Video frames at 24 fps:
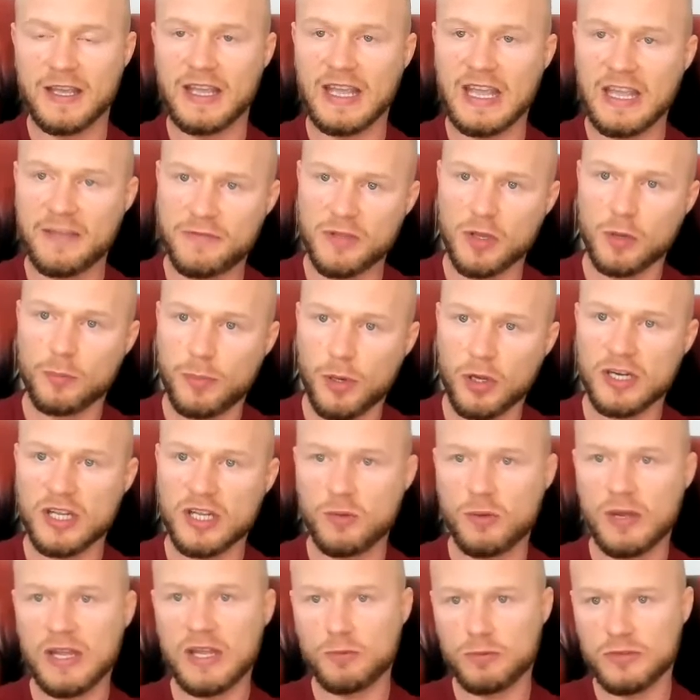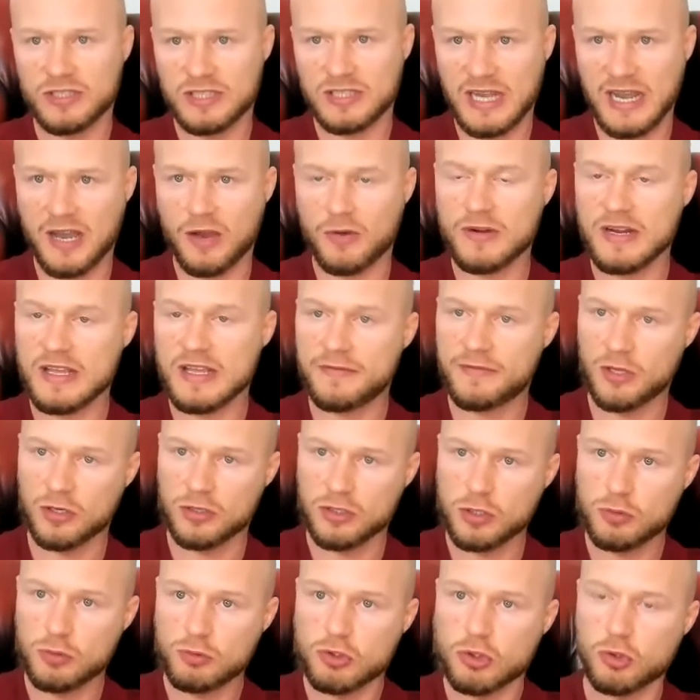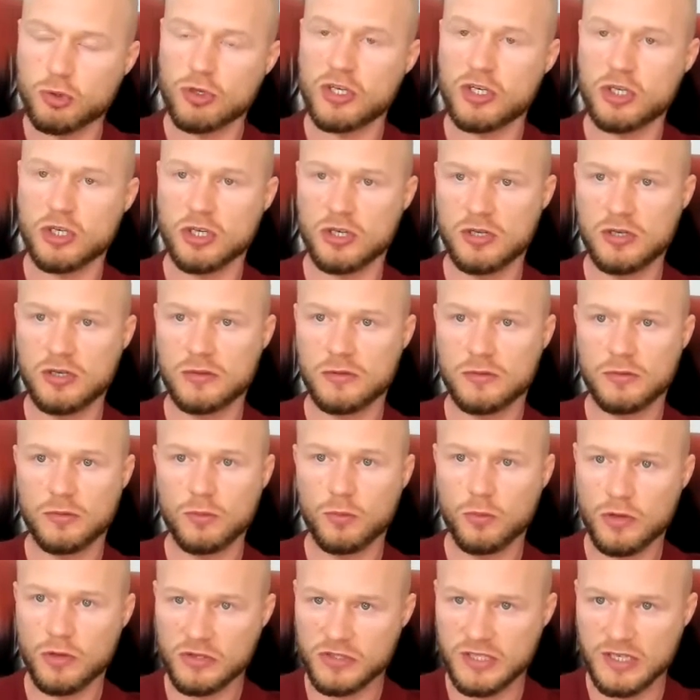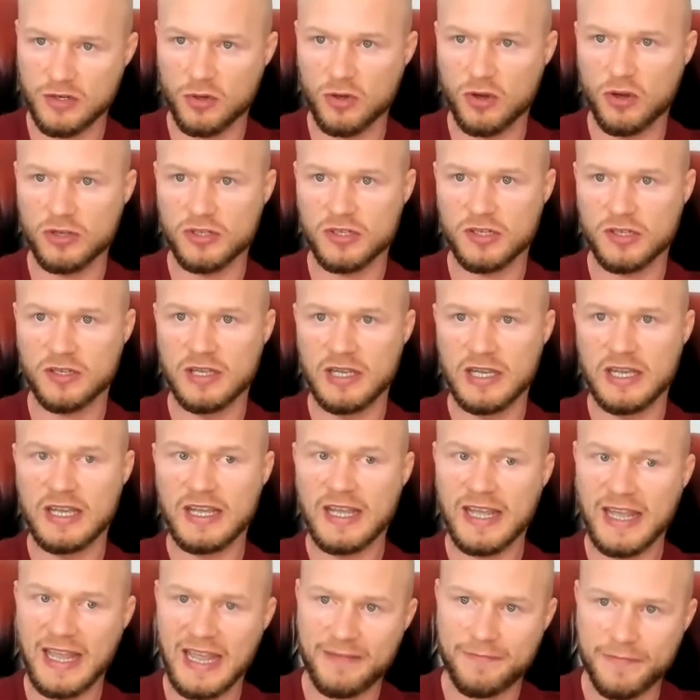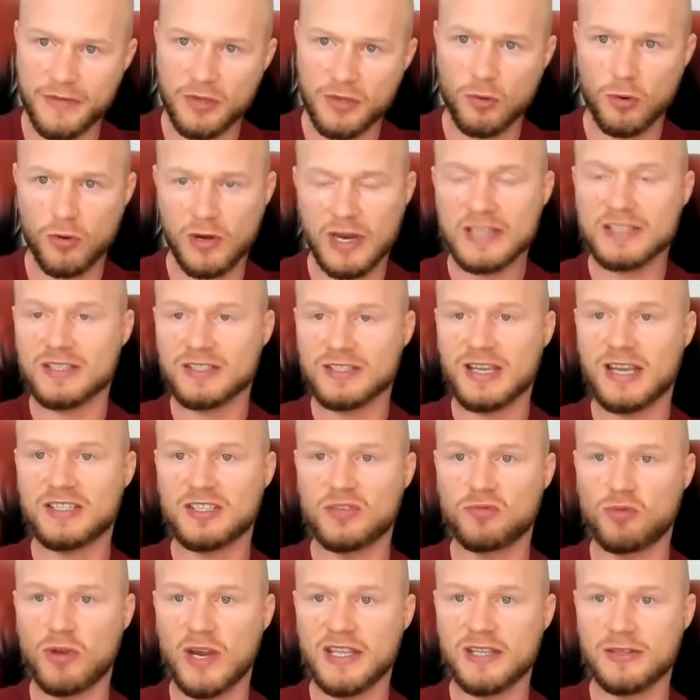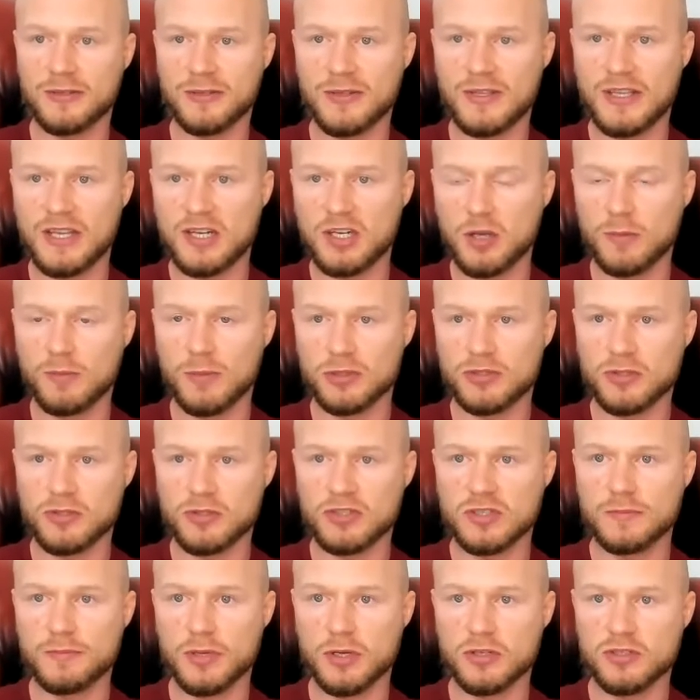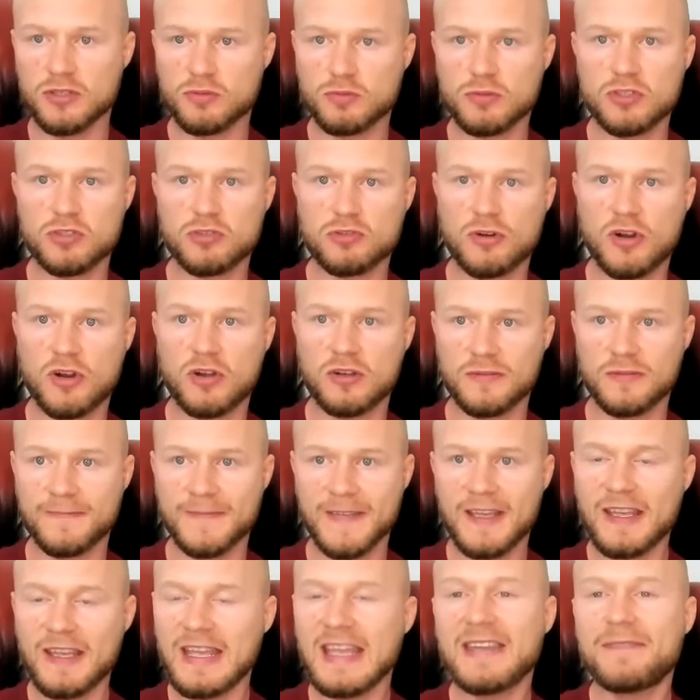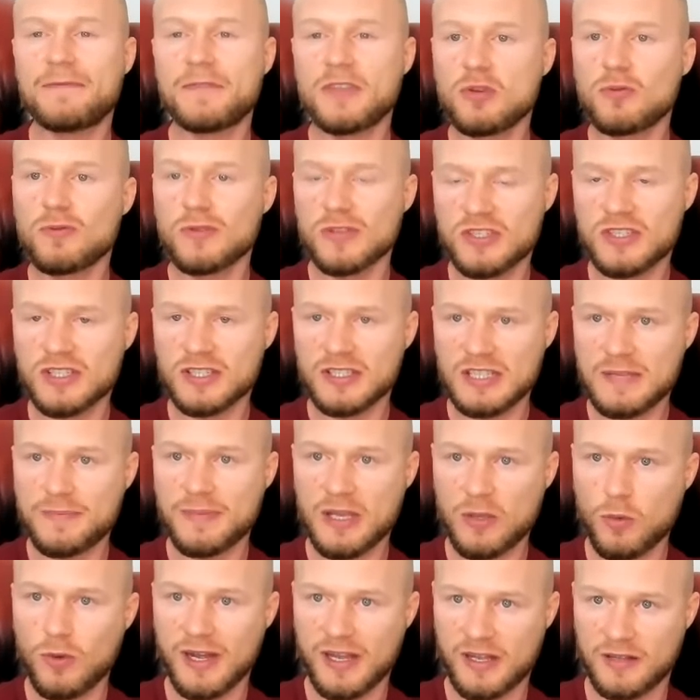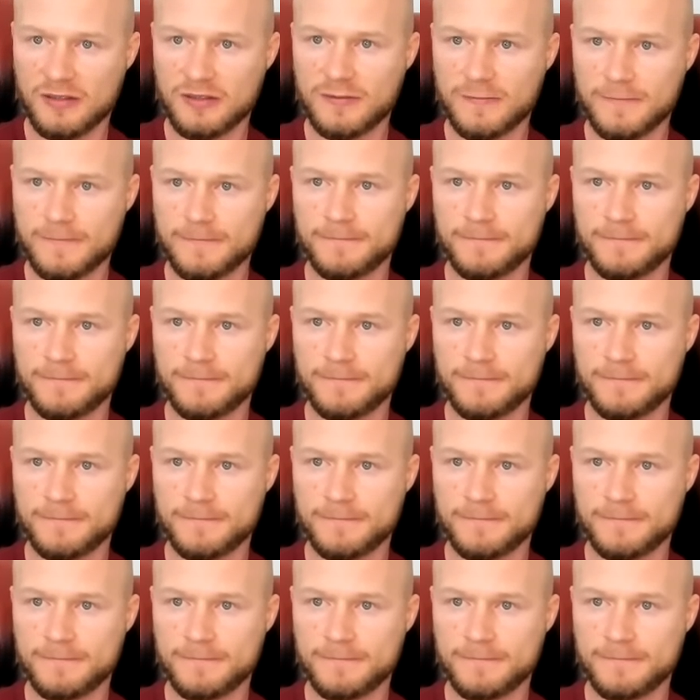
if your body weight was down, if your nutrition was in order, if you were exercising regularly and your muscles and bones were strong, if you were sleeping well.